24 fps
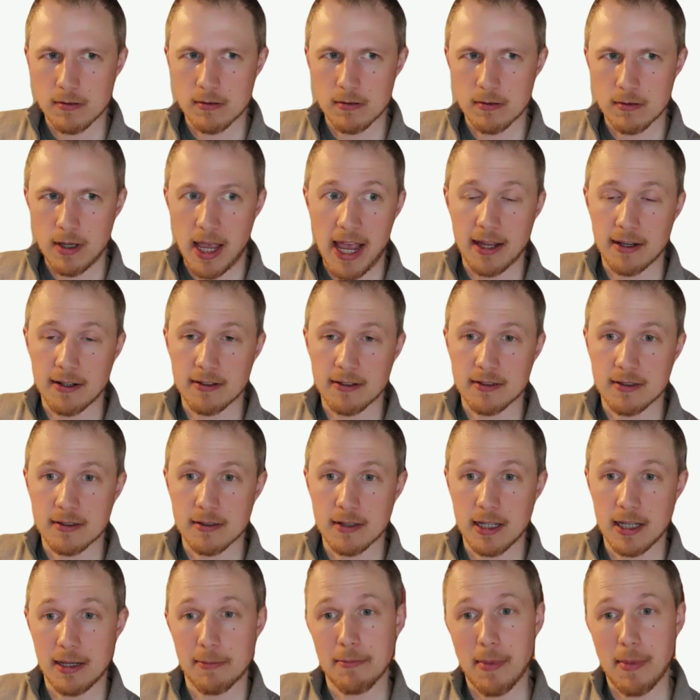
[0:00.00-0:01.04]
and
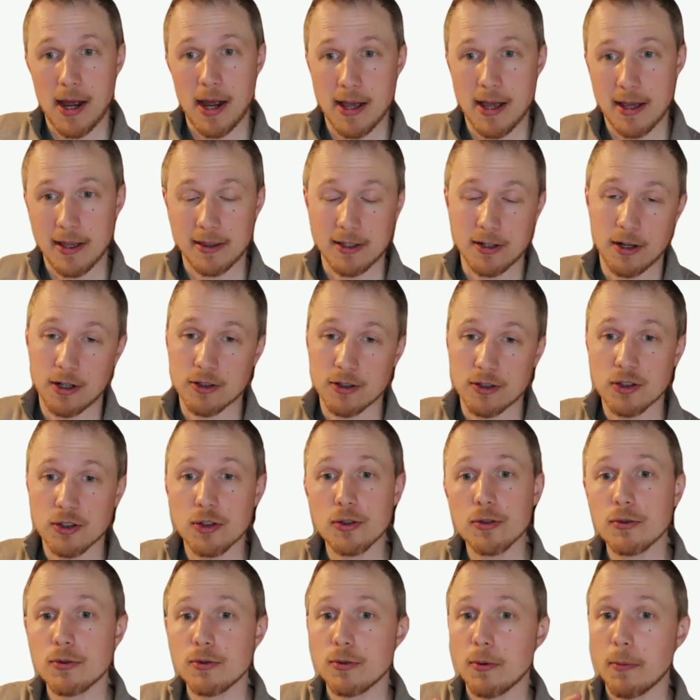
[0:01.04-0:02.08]
there are
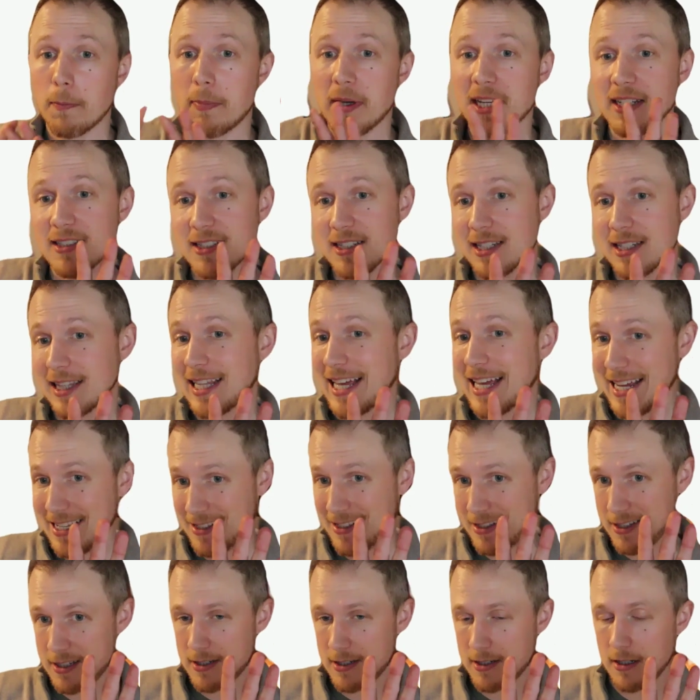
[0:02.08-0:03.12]
two big
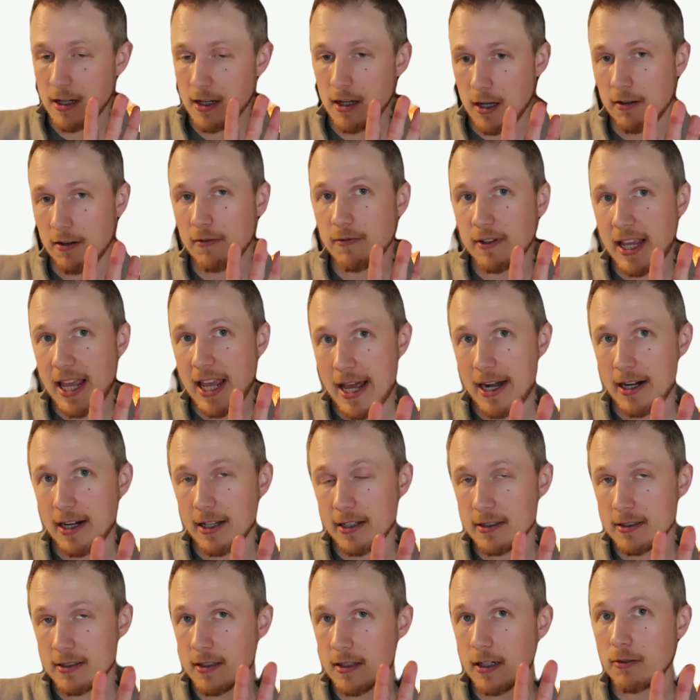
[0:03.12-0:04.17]
slates of
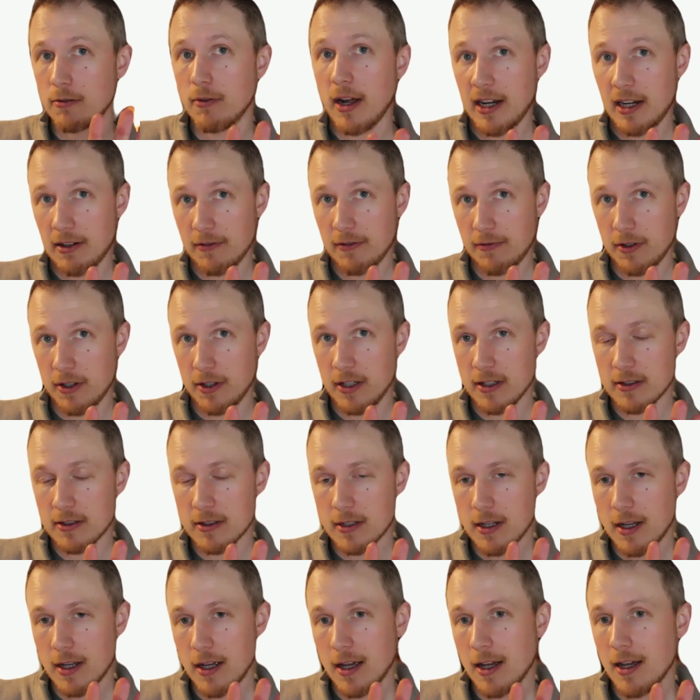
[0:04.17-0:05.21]
candidates that are running for this.
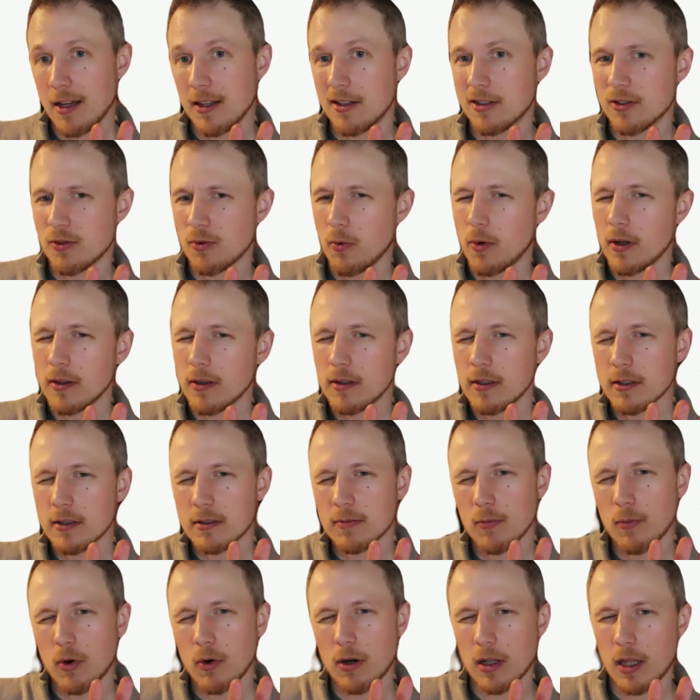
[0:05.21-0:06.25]
There's one that's
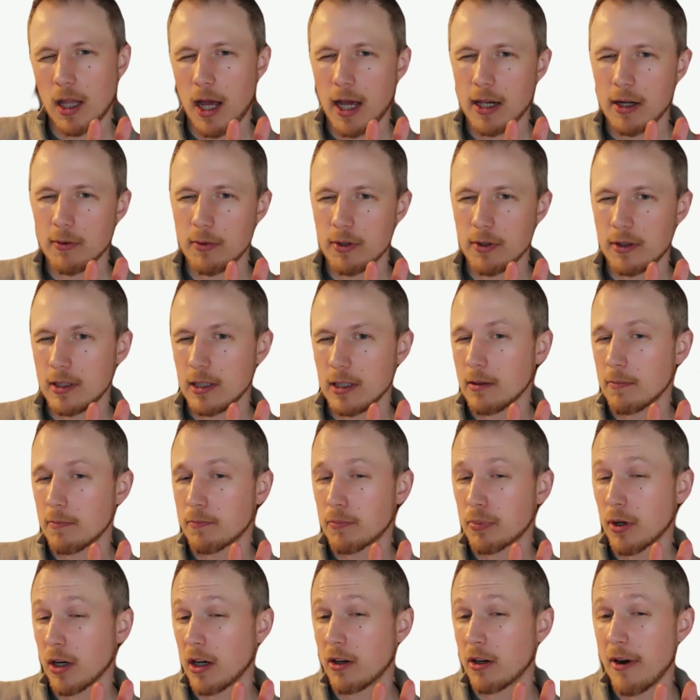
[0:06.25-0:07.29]
more aligned with the
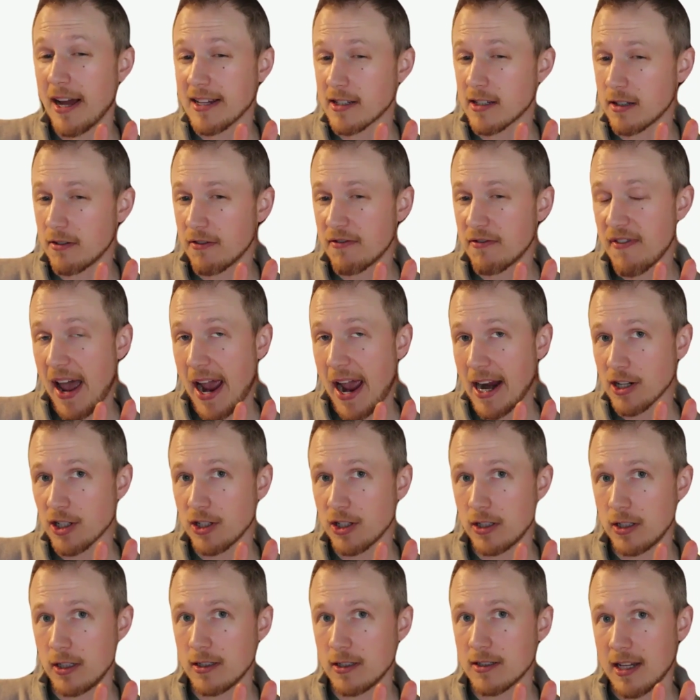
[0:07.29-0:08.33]
progressive
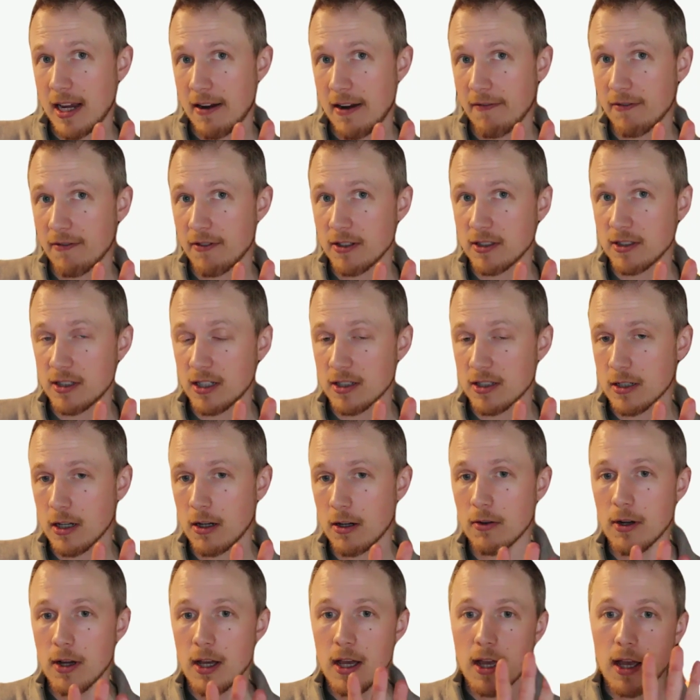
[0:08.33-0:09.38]
faction in San
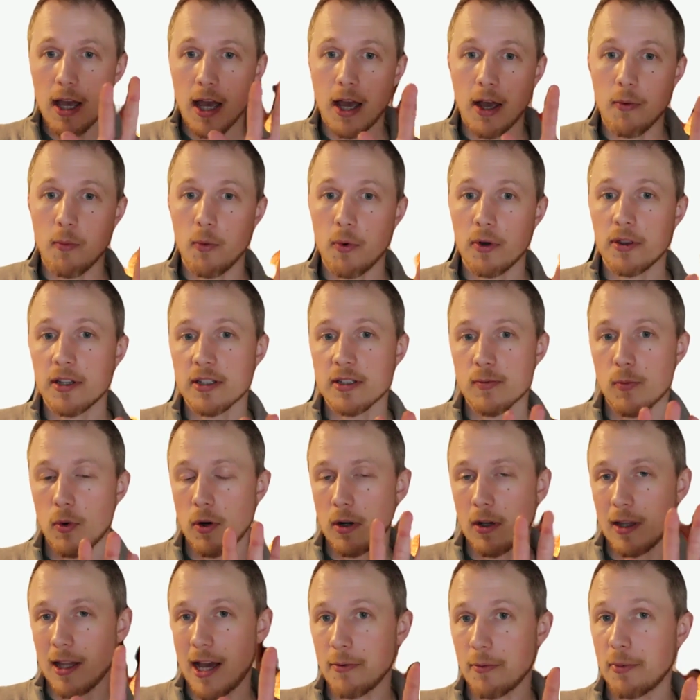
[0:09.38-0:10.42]
Francisco, and one that's more
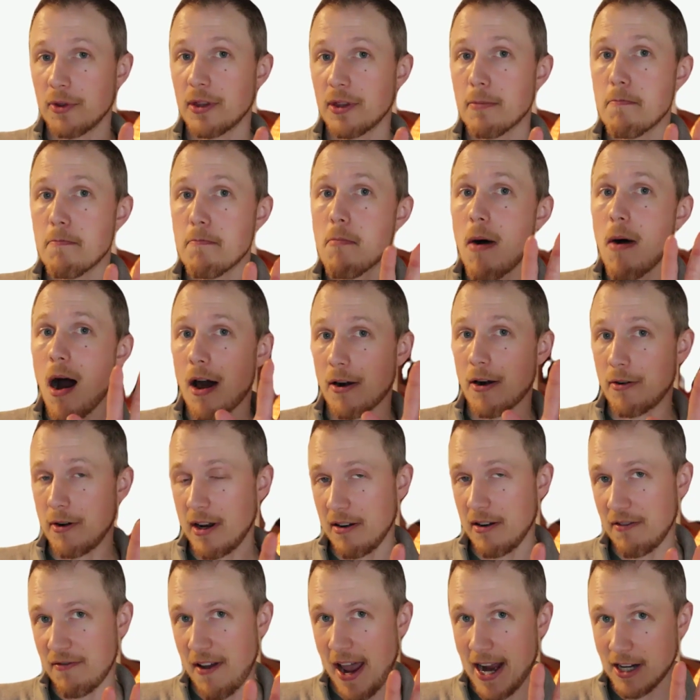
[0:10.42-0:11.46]
aligned with the moderate
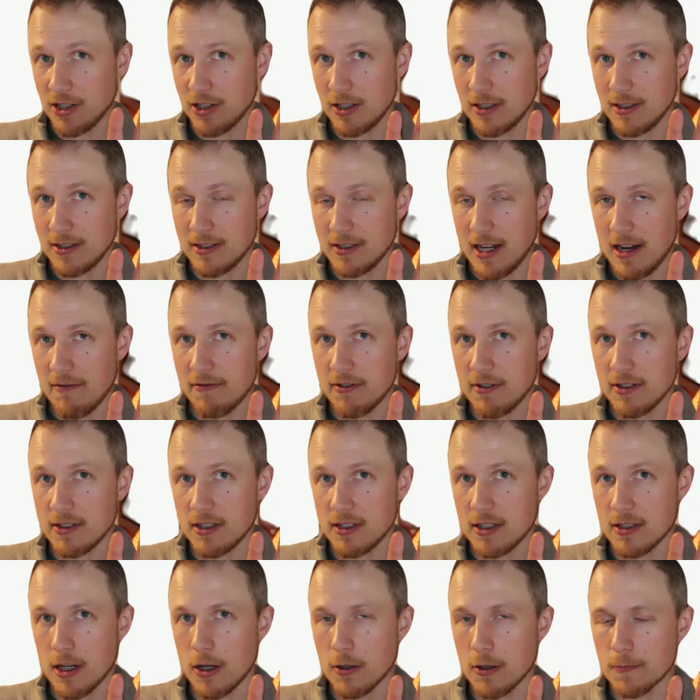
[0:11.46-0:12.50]
faction in San
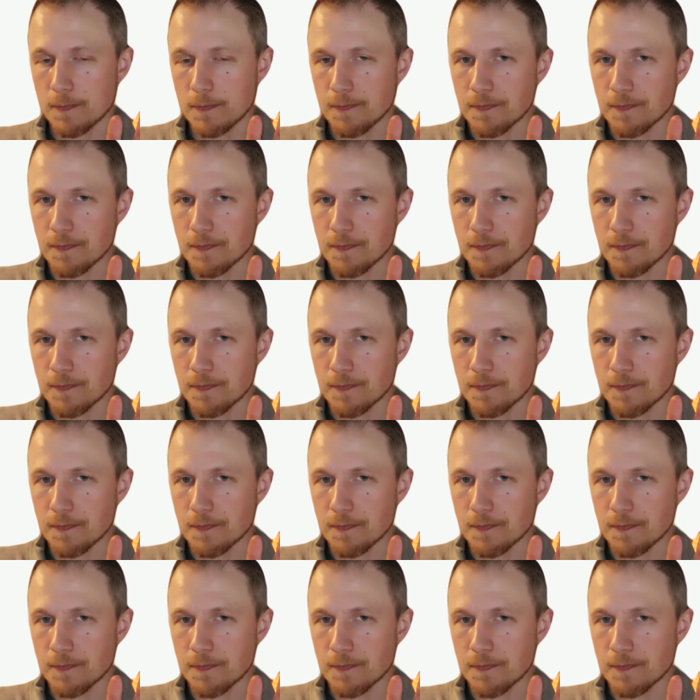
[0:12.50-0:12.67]
Francisco.